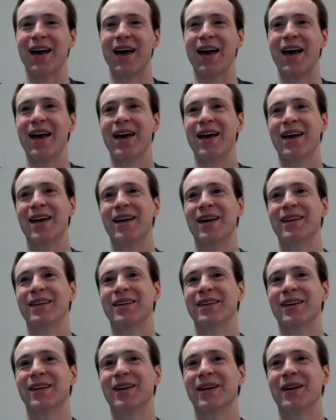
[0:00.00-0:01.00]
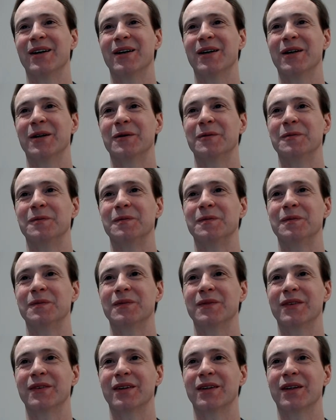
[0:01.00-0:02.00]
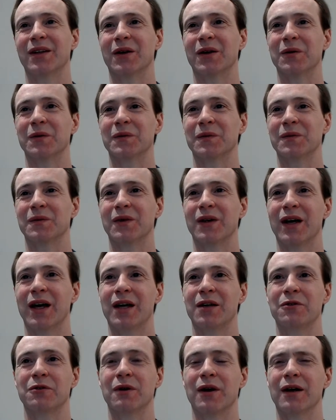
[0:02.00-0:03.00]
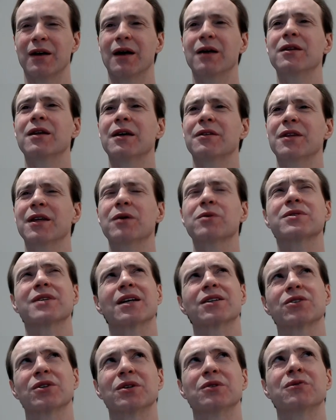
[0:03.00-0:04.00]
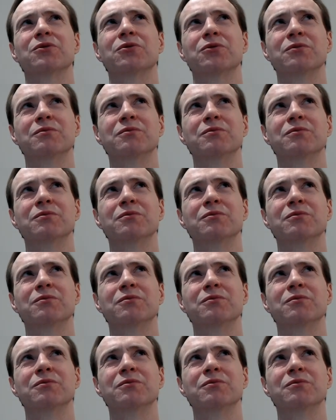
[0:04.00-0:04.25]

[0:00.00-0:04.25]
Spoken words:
And, and I think it was actually